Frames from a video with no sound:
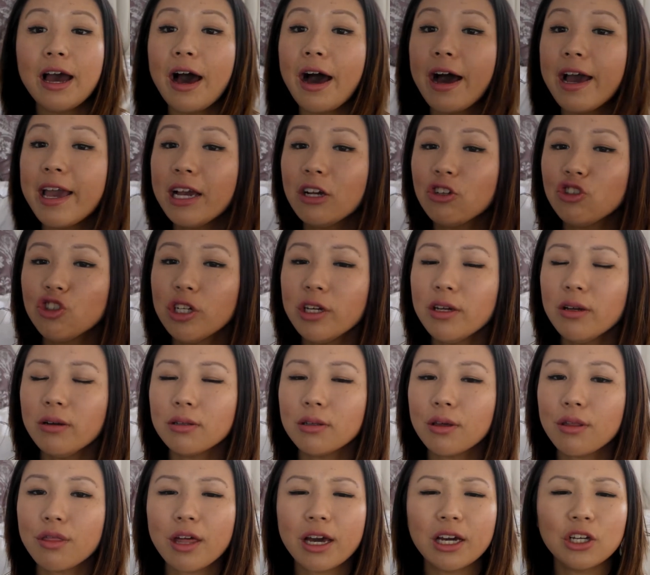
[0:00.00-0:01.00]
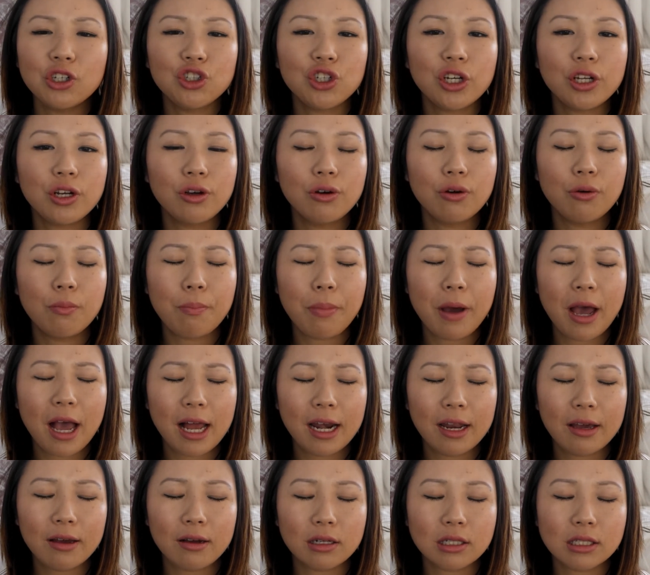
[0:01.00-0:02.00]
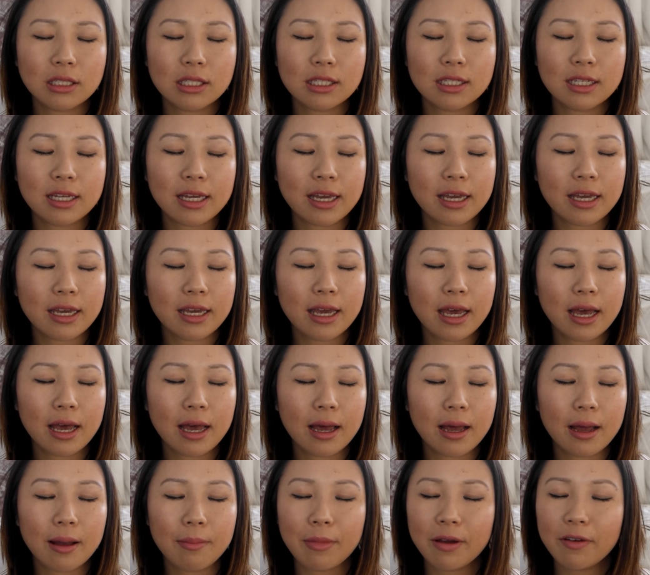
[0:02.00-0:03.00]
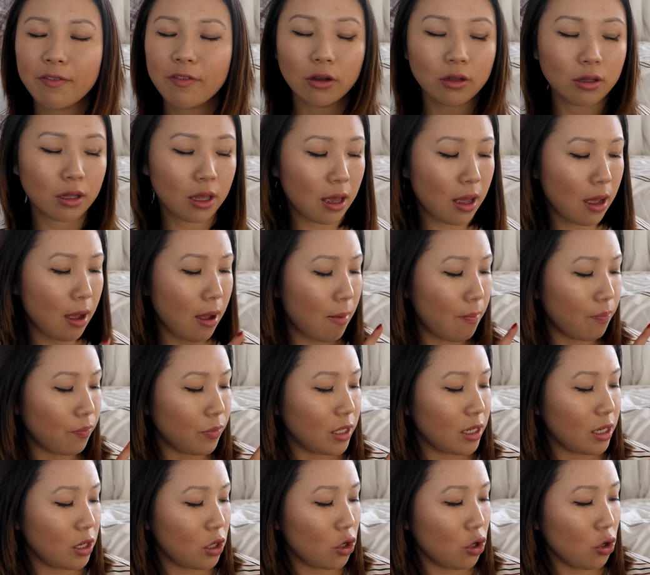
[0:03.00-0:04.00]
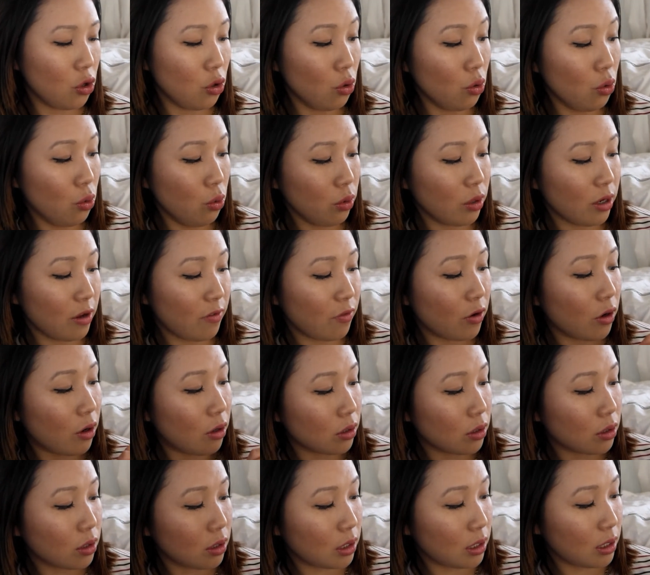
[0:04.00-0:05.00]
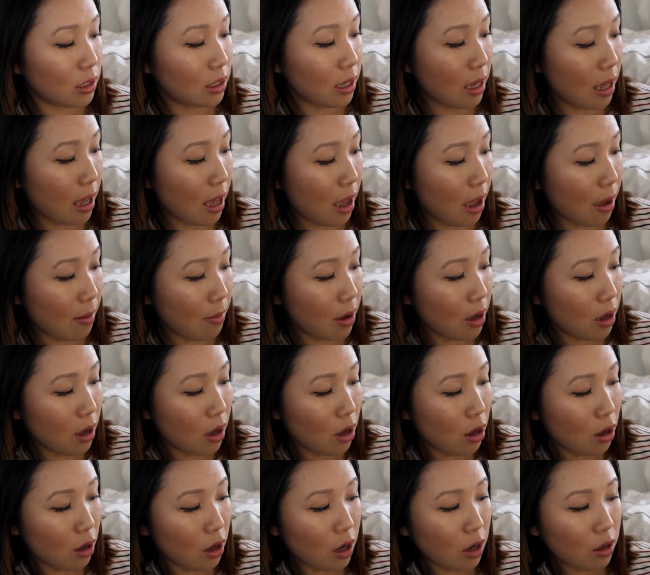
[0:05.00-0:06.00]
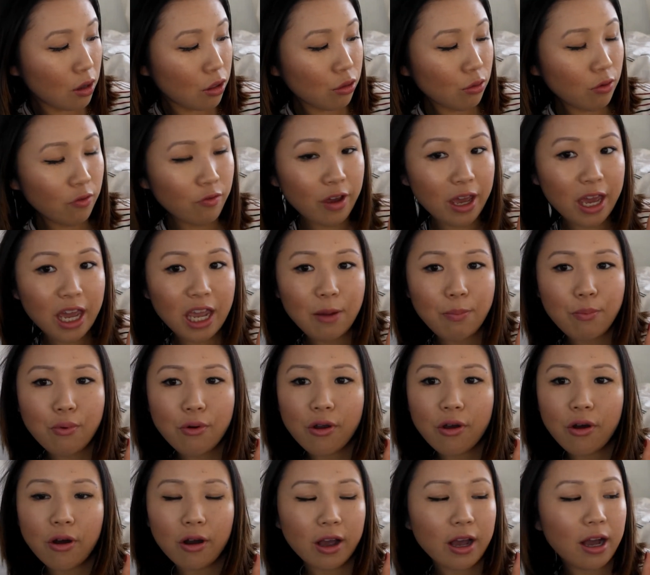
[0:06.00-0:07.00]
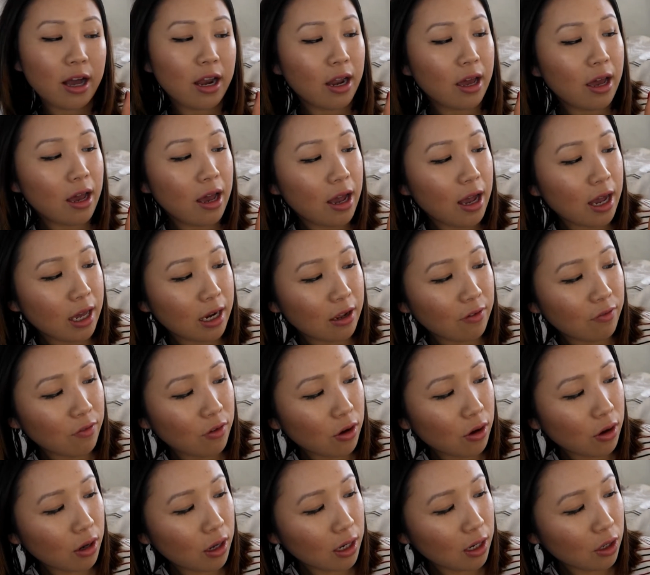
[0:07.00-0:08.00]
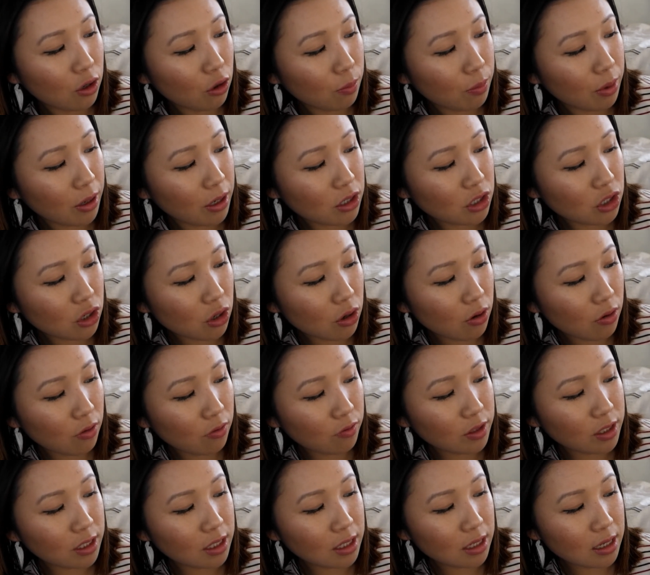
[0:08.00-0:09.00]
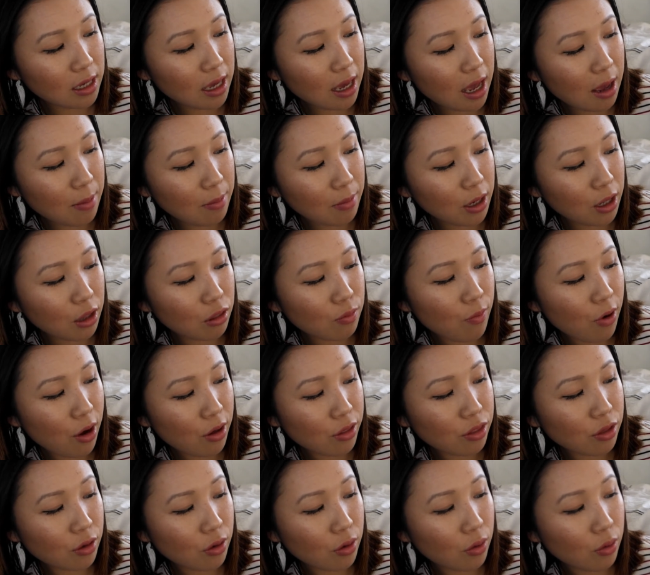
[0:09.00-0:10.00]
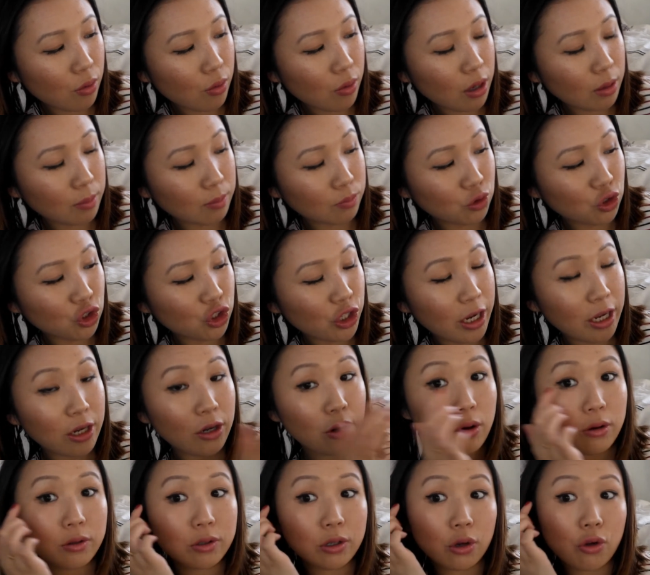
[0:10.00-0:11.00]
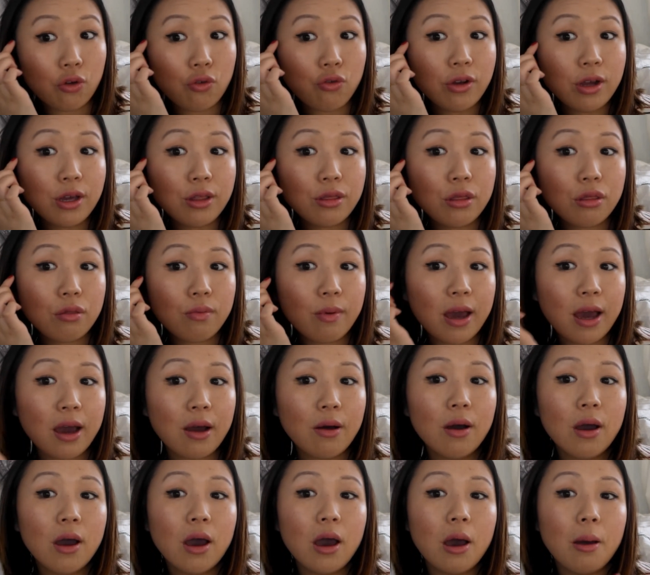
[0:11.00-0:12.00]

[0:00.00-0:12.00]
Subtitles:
I actually got this eyeshadow palette on today. I've got the gold, I've got the sort of apricot colour, and I've got a little bit of the espresso shade on the crease as well.